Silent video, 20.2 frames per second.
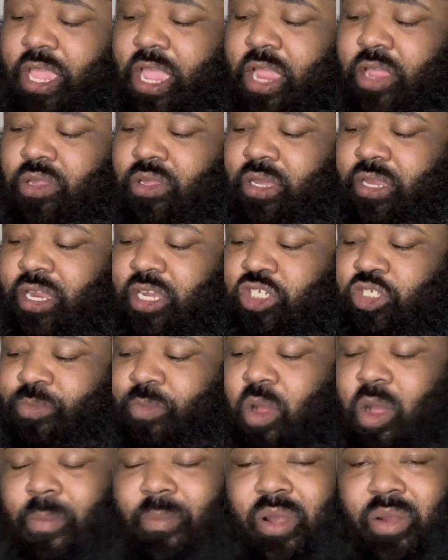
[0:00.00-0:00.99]
and you're looking at
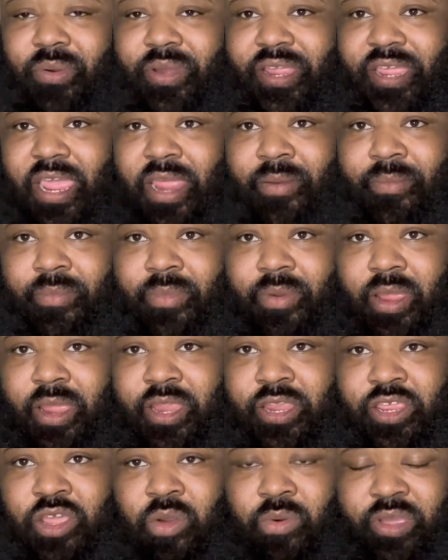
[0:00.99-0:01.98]
Jamal Murray and
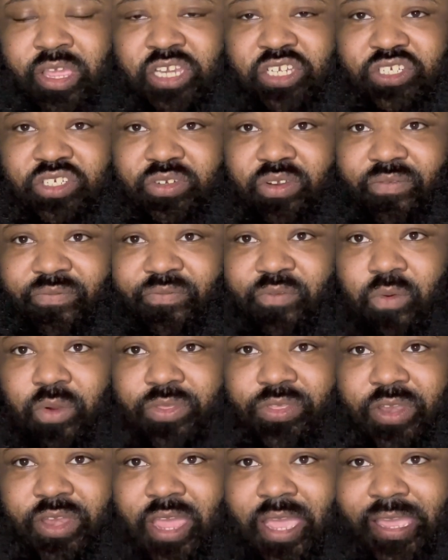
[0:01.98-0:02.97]
Jokic
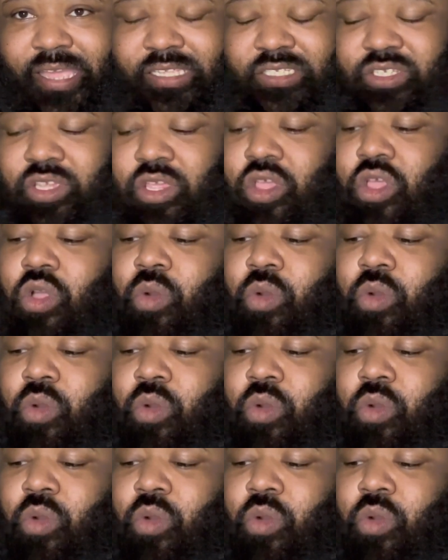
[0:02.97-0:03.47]
for the Nuggets.